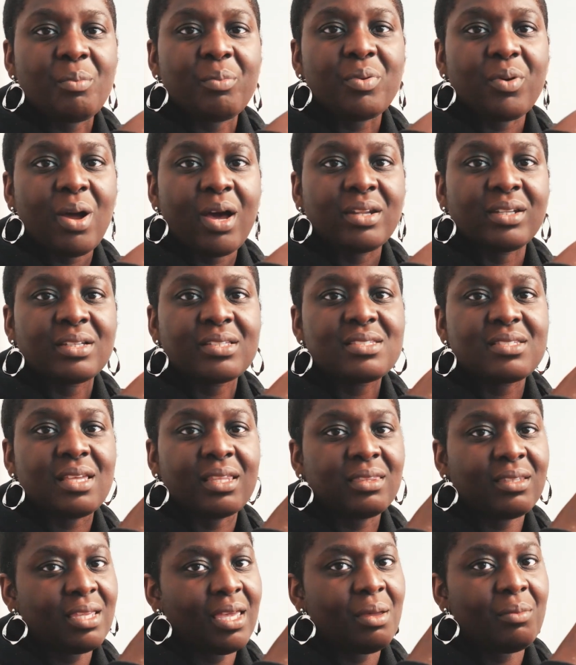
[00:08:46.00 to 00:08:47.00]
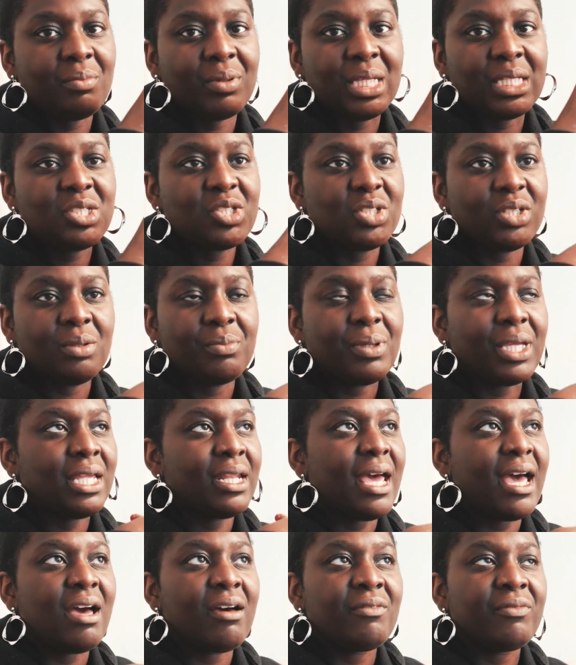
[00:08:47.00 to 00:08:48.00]
products that can be cheap
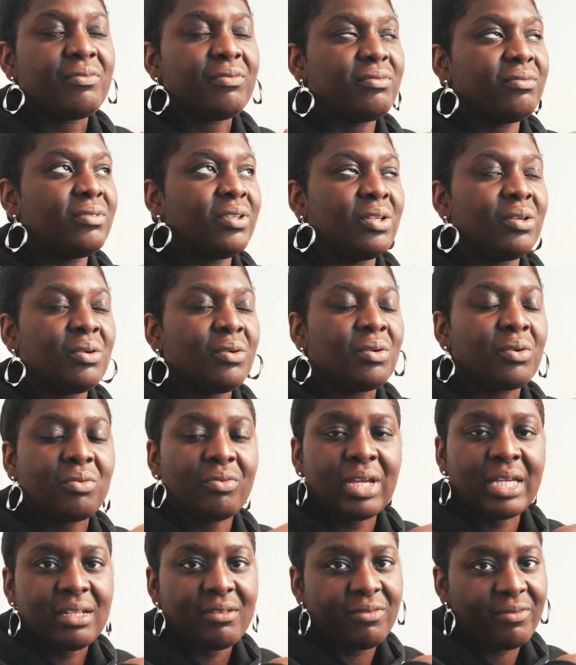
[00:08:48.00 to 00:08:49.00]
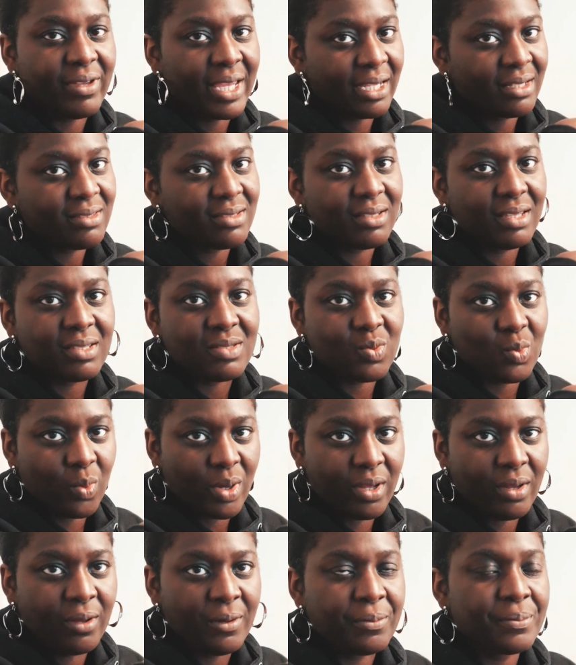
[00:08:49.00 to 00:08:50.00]
and have, a great effect as
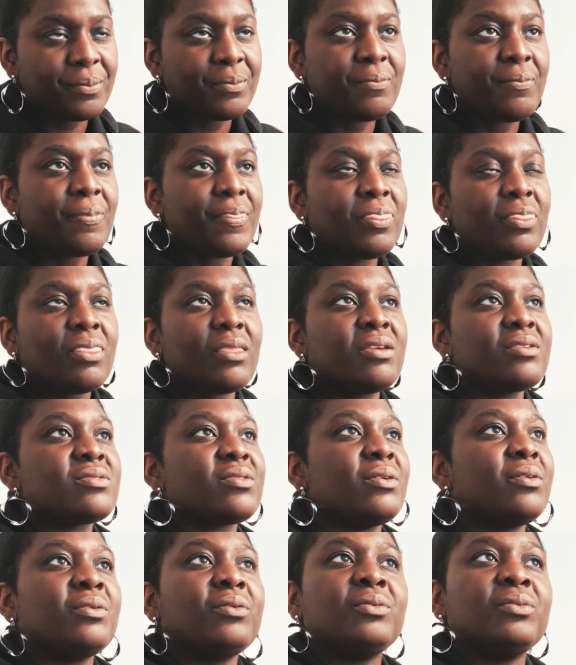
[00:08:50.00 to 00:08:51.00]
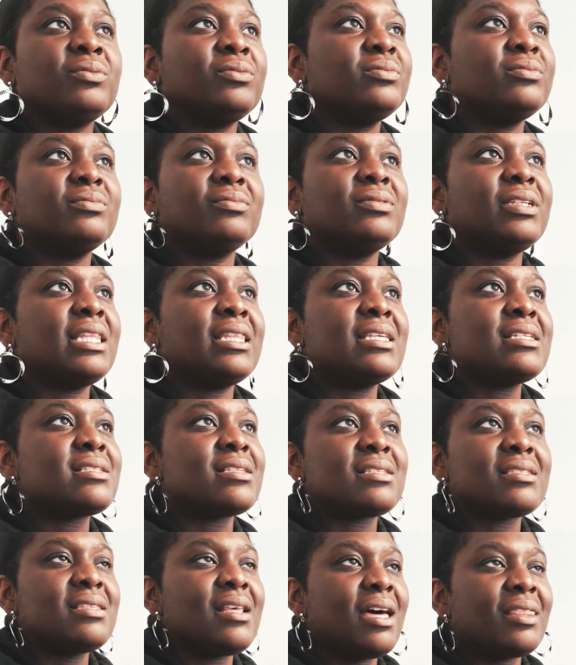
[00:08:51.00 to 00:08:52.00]
well. So this
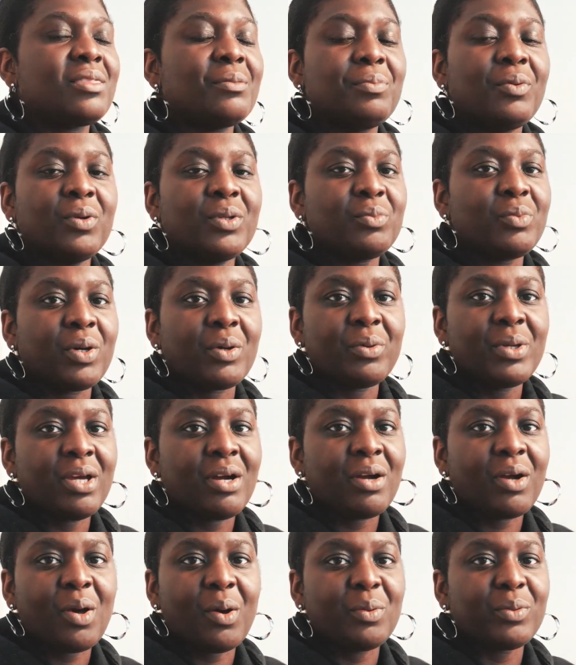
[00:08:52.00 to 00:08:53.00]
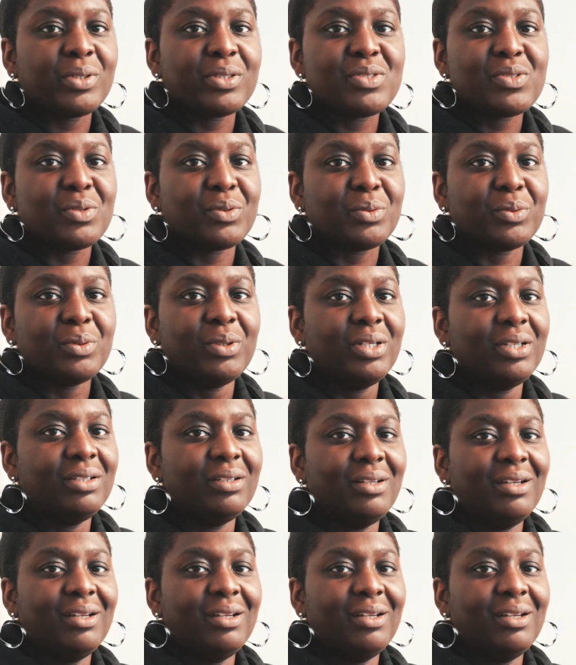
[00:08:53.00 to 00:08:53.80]
is not the point where we are going to